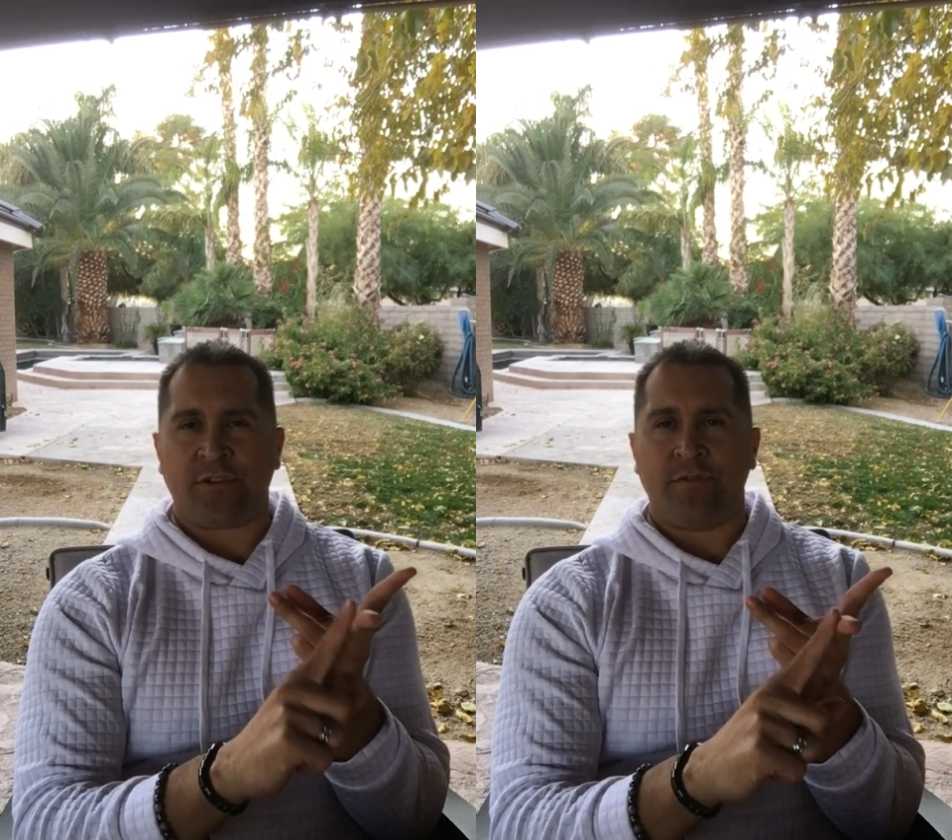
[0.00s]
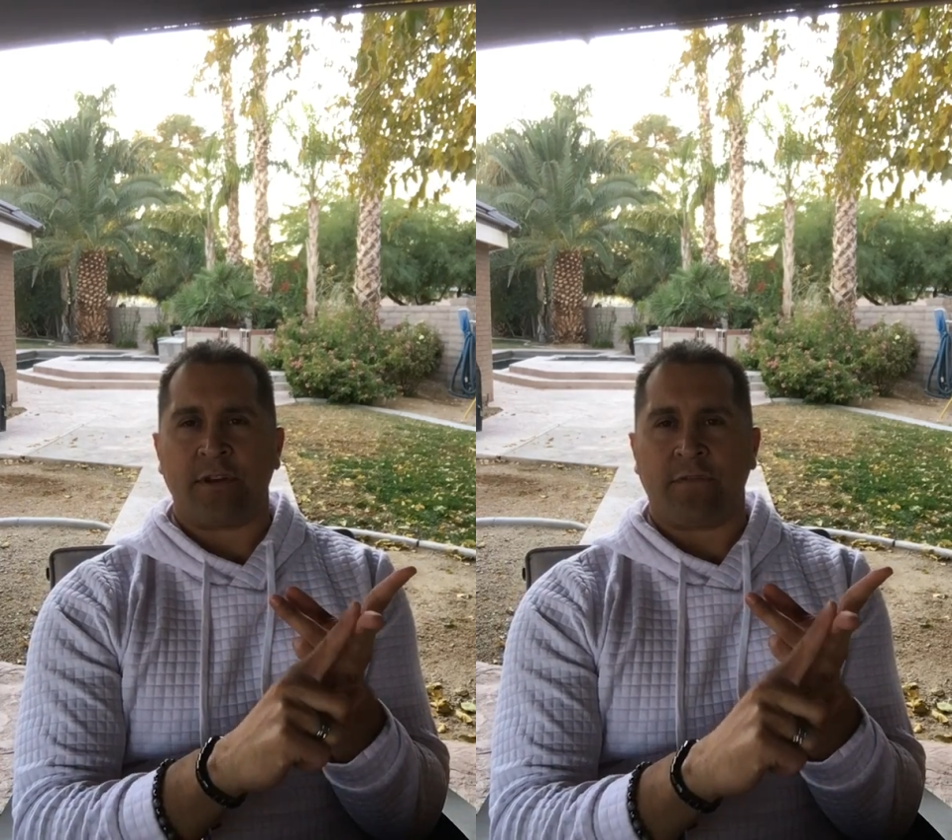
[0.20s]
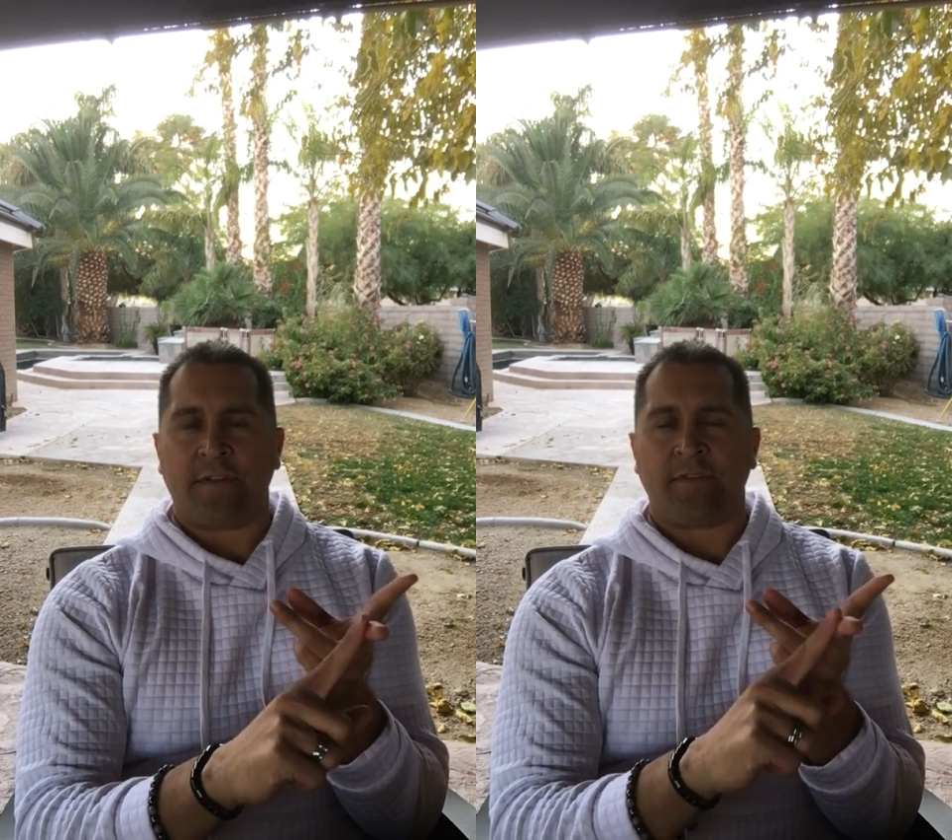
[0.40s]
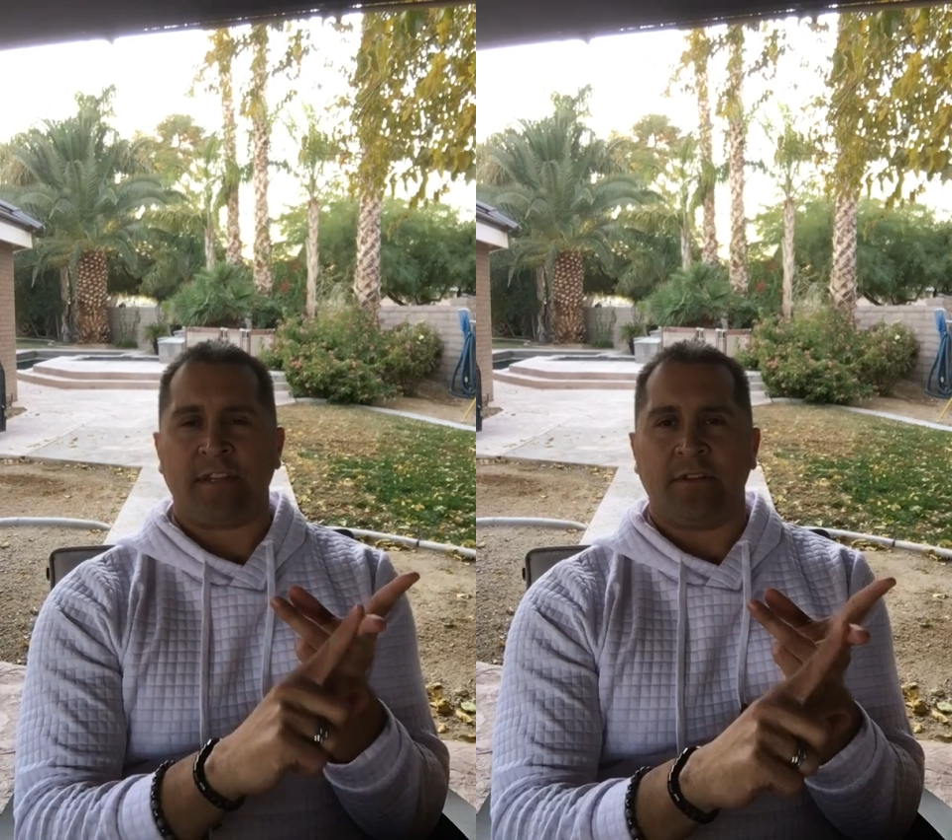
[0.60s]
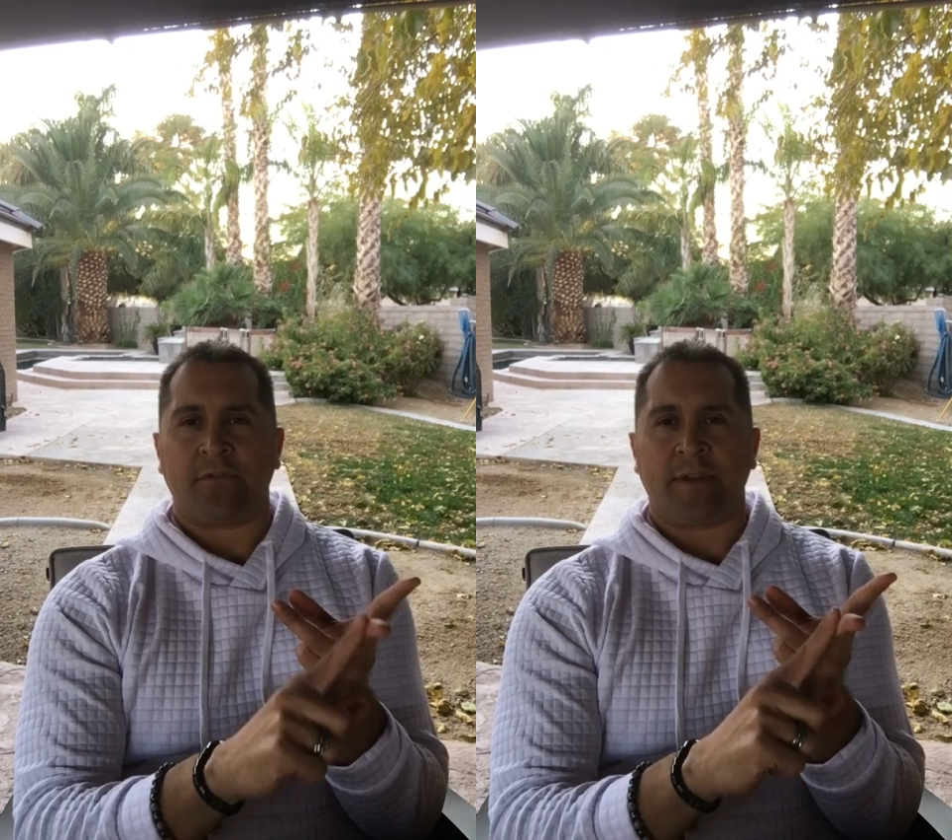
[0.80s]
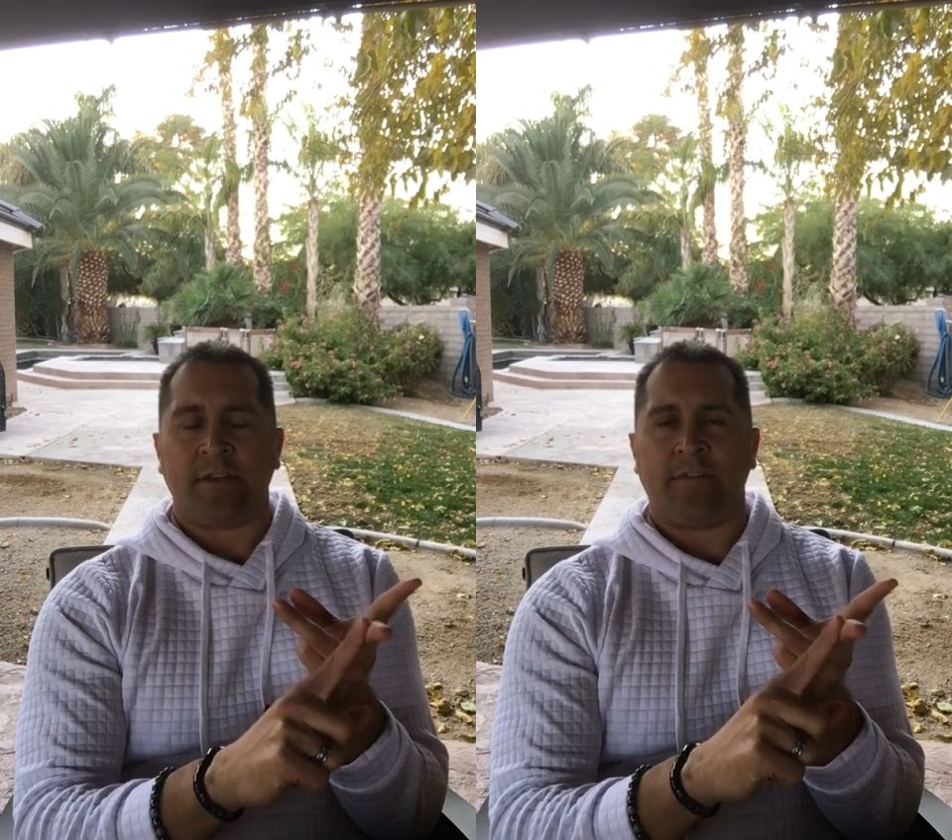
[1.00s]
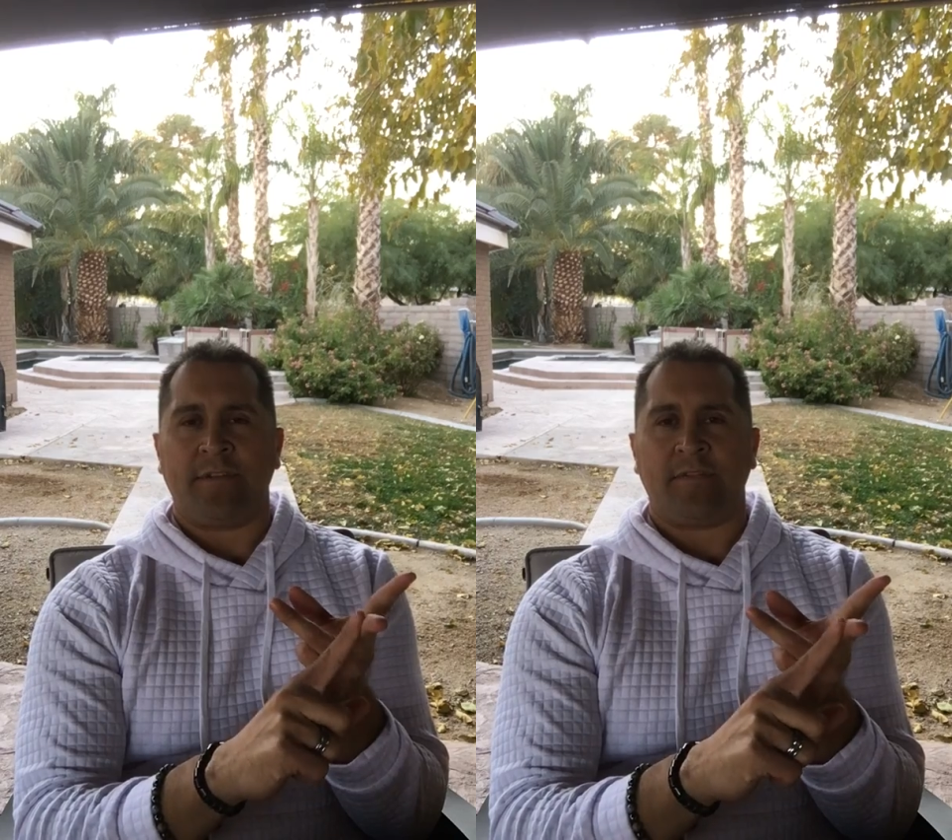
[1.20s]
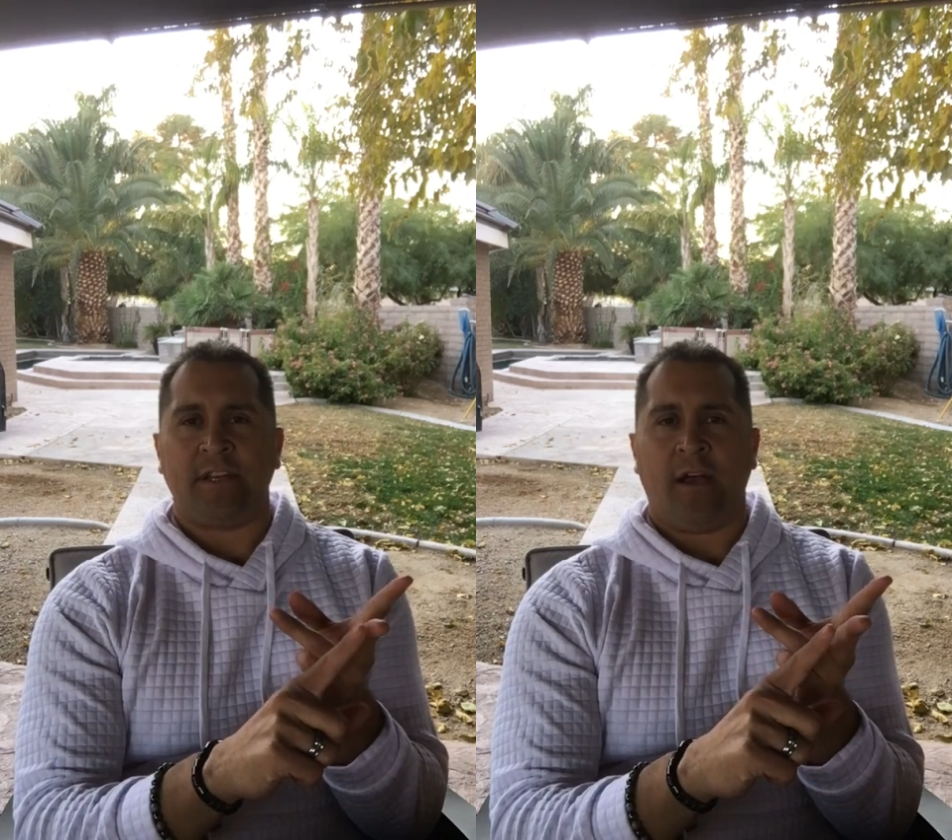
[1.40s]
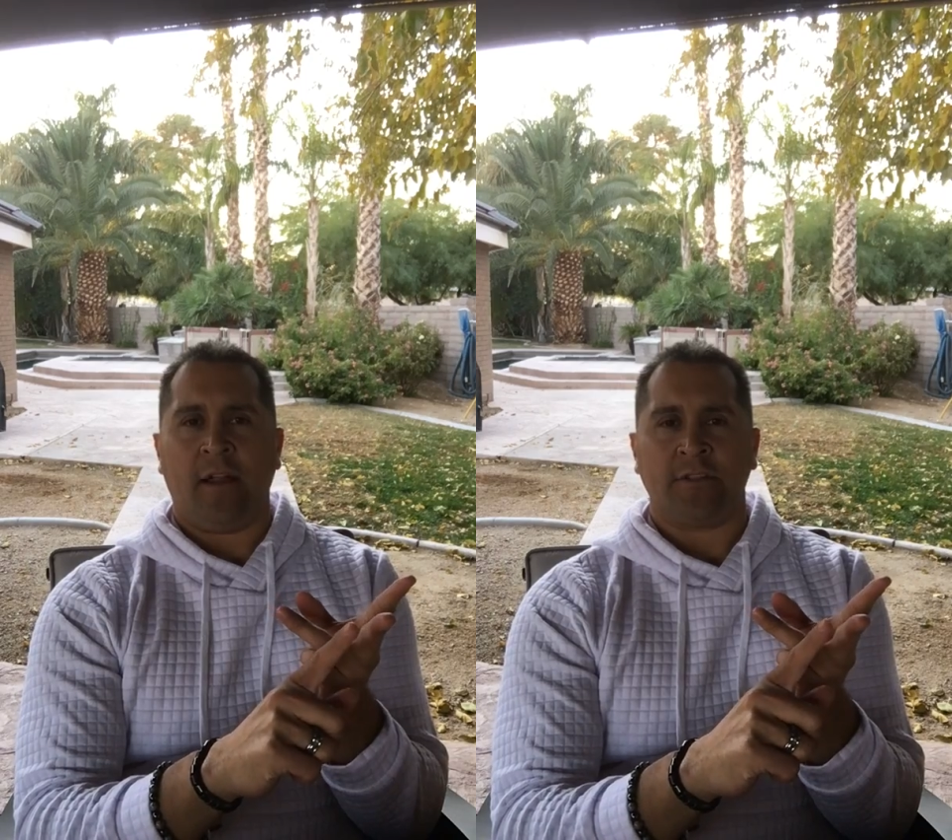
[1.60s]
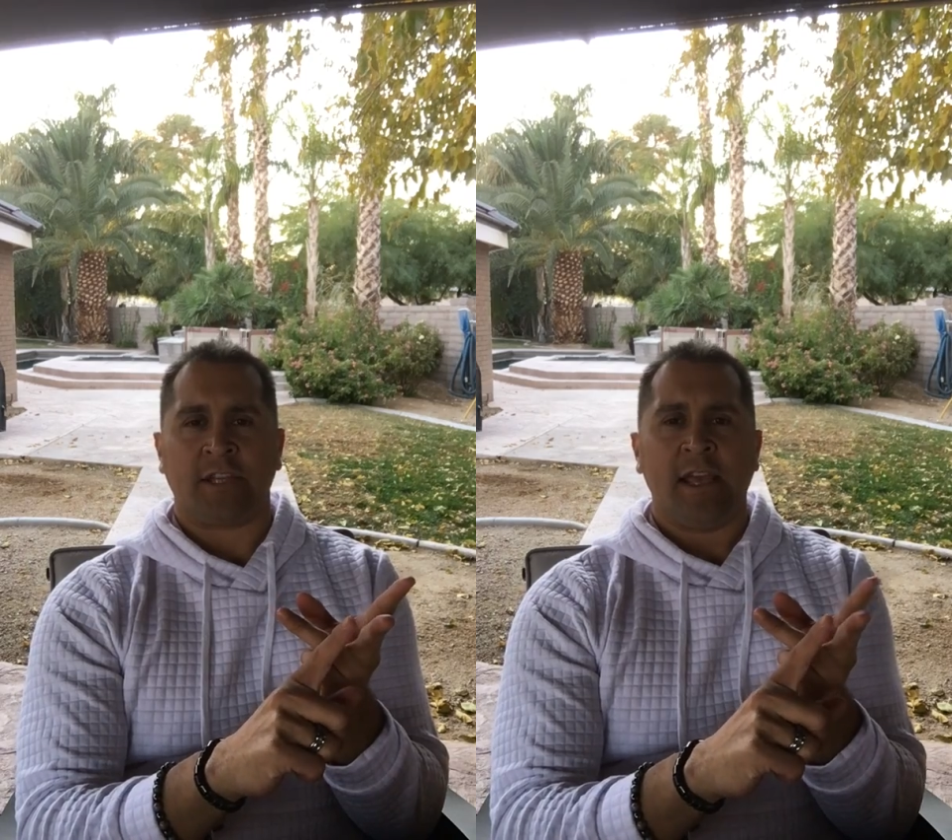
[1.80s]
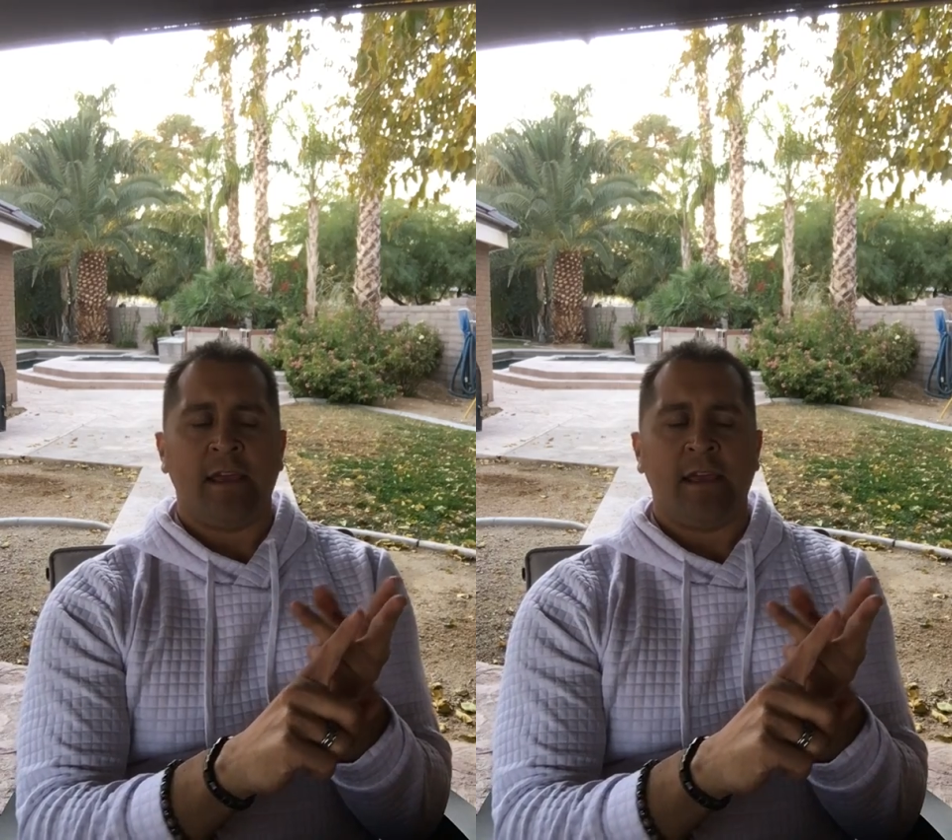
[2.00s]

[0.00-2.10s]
$250 to $350.